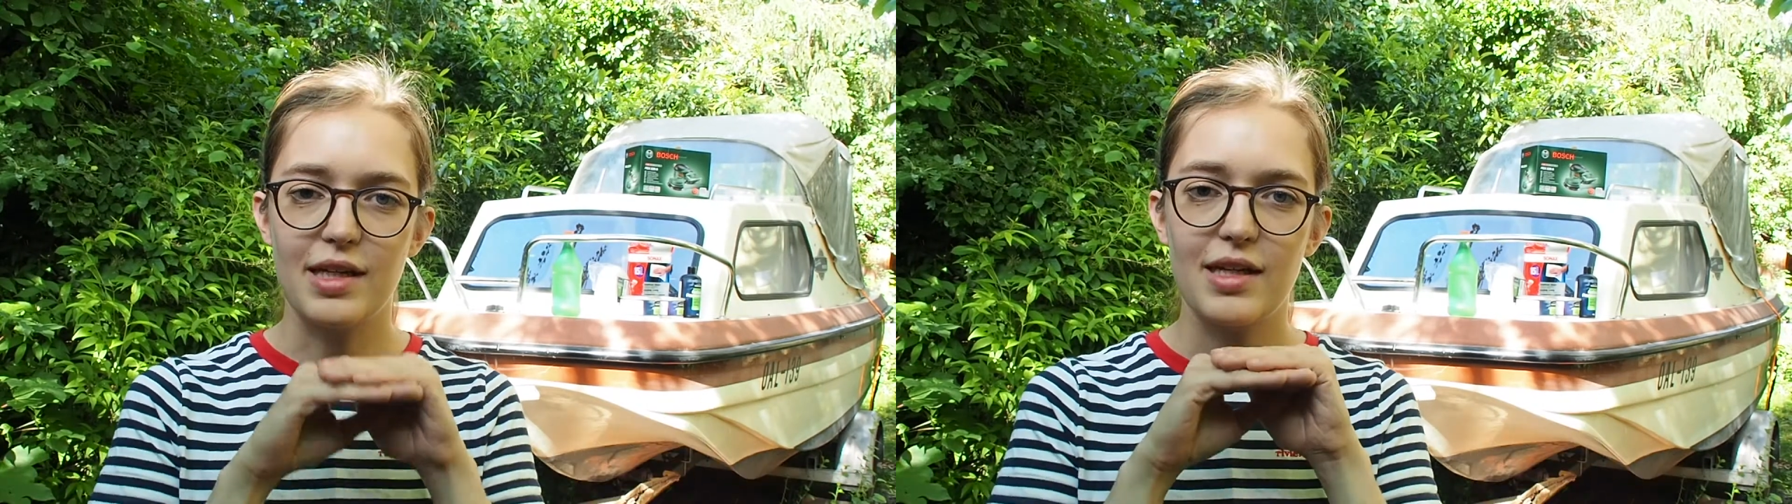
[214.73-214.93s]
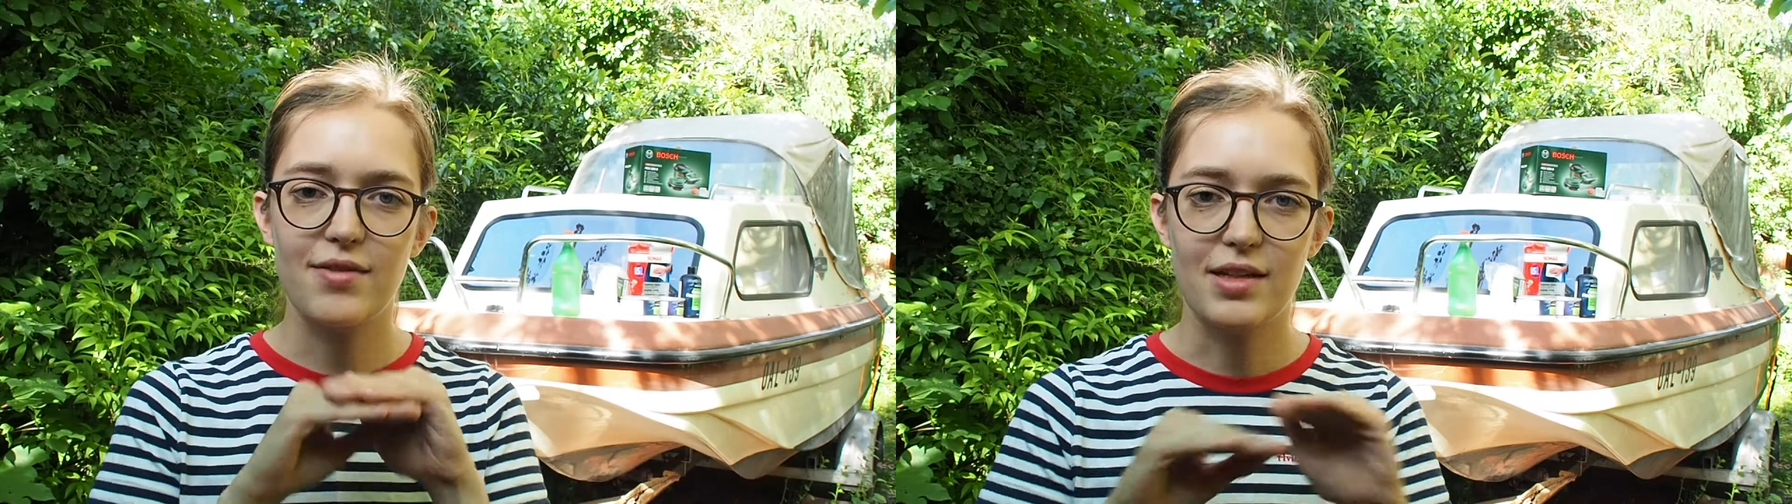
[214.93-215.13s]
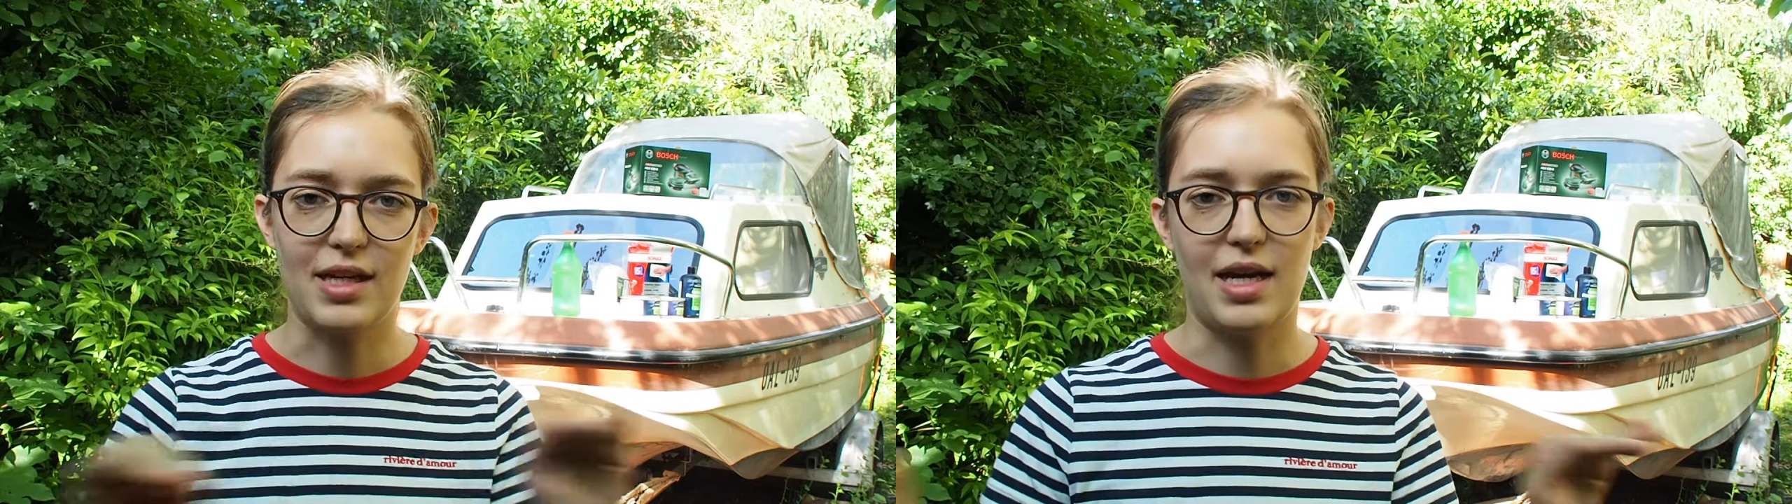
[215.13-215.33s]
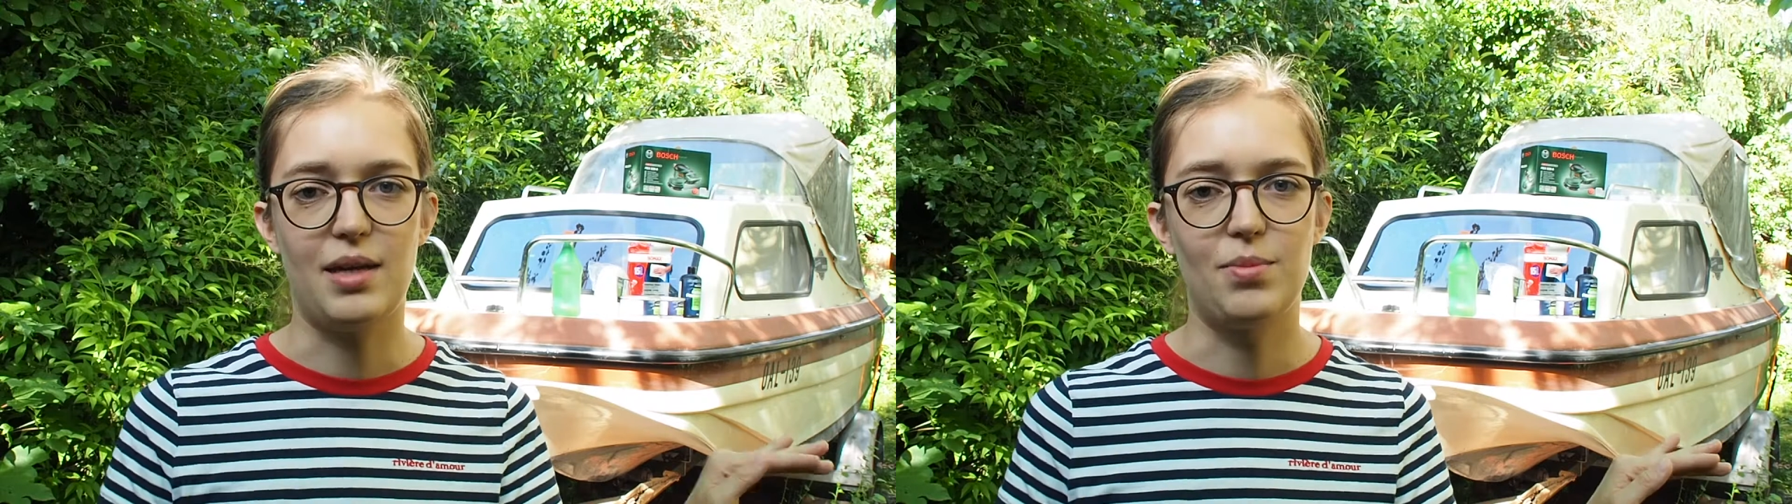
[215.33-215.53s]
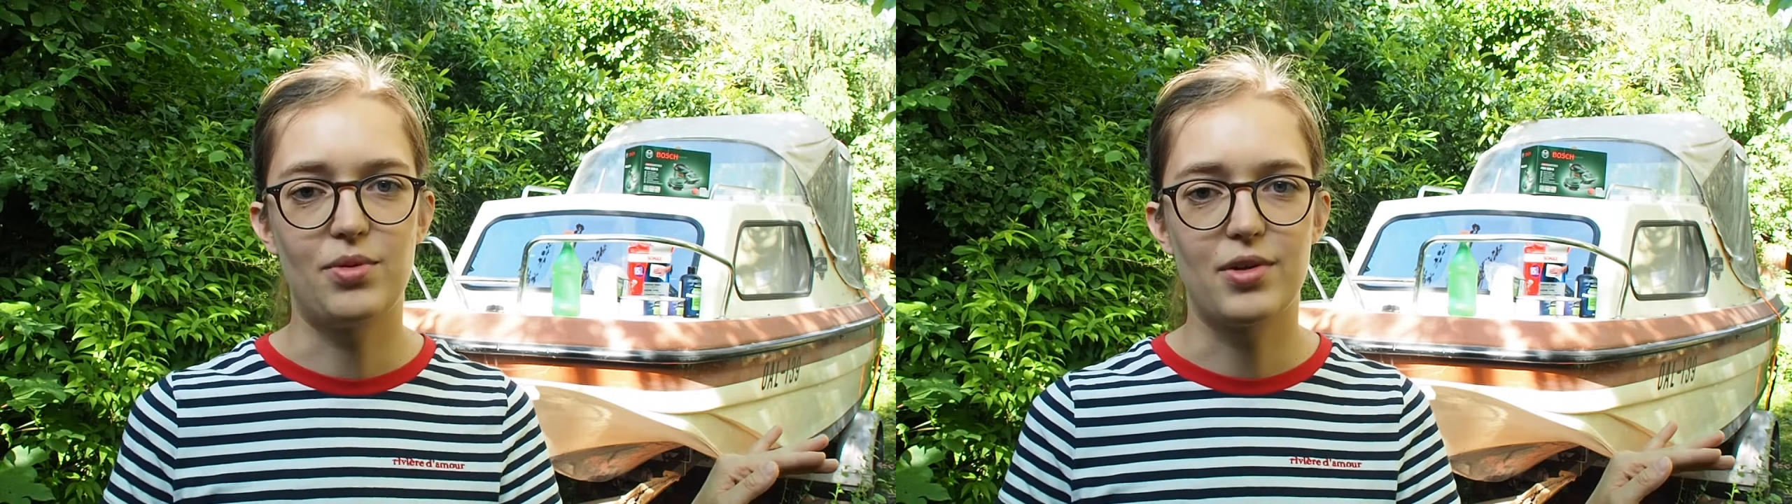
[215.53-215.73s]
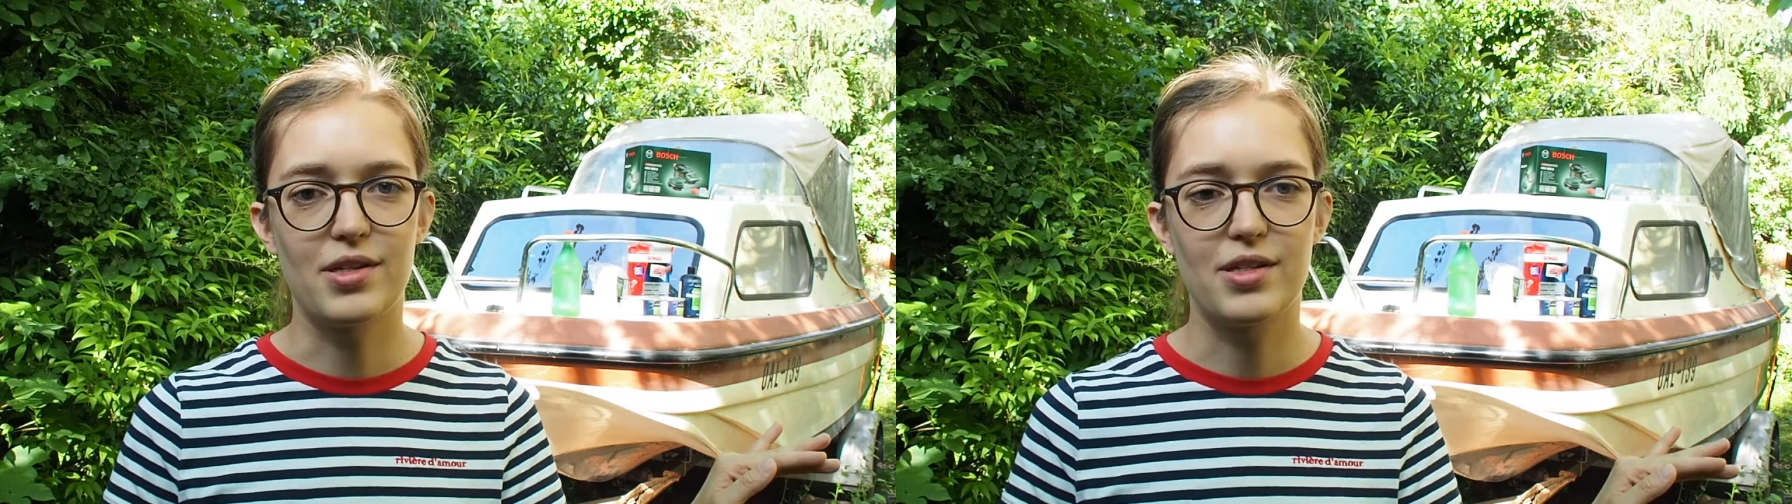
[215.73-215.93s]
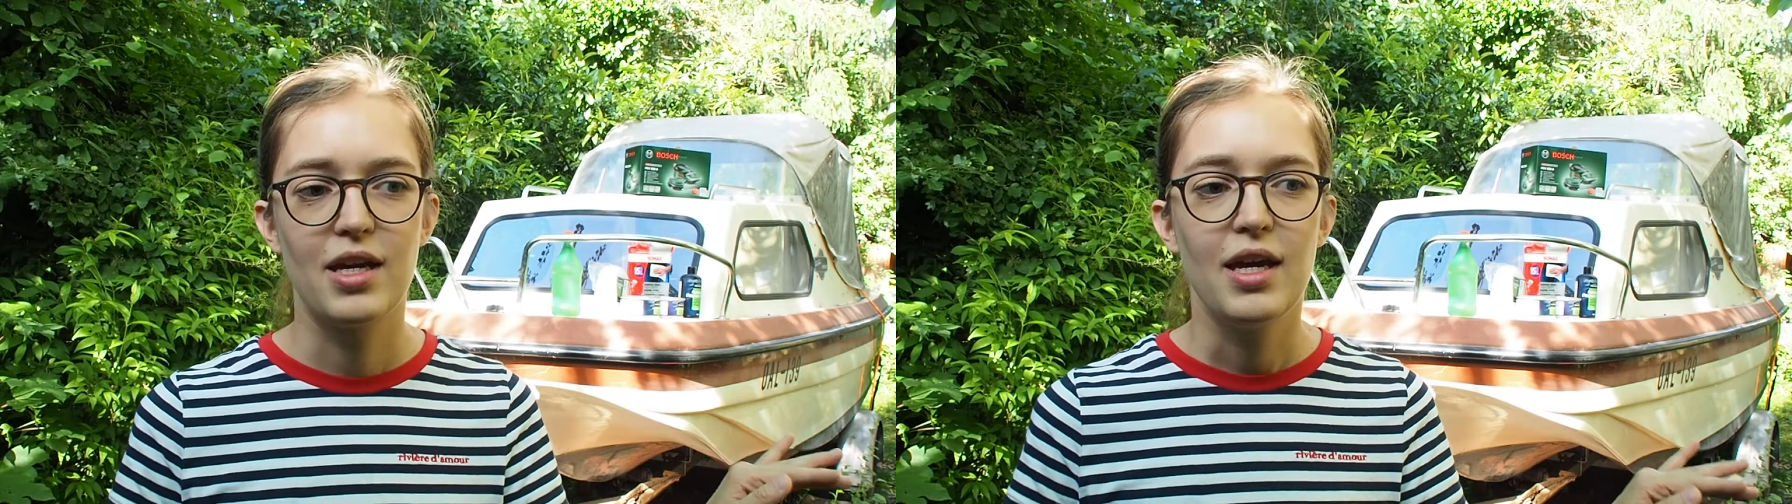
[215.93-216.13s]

even the tiny pores.